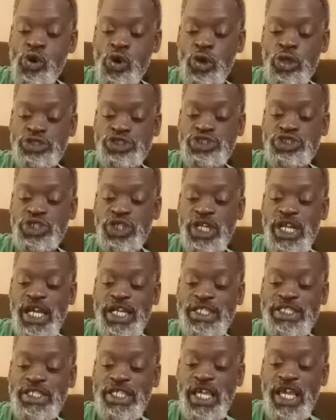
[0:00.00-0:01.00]
Or should
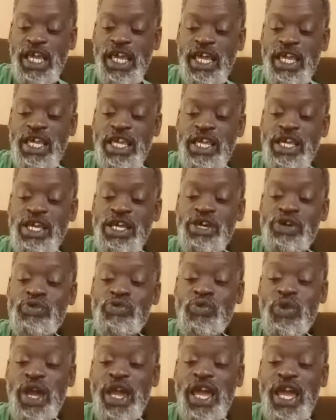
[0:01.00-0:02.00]
I say,
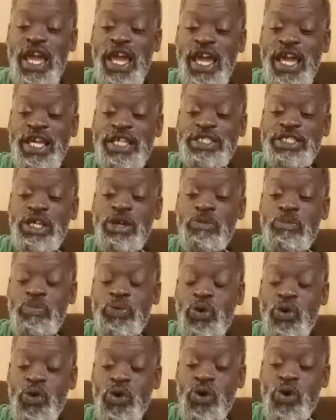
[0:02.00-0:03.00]
raise,
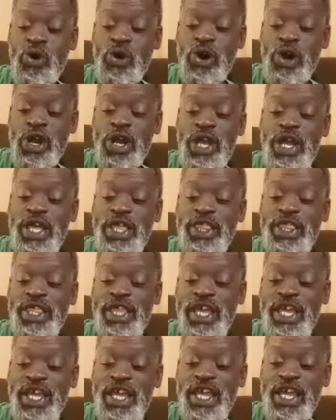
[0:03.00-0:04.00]
pour,
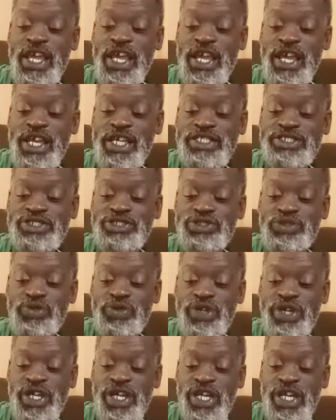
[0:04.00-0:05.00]
then
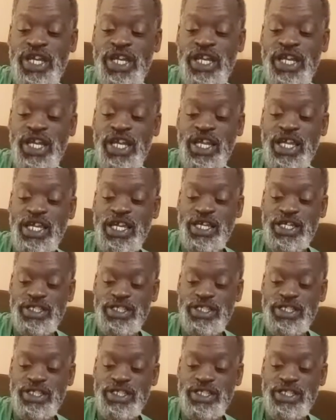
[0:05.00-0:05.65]
drink.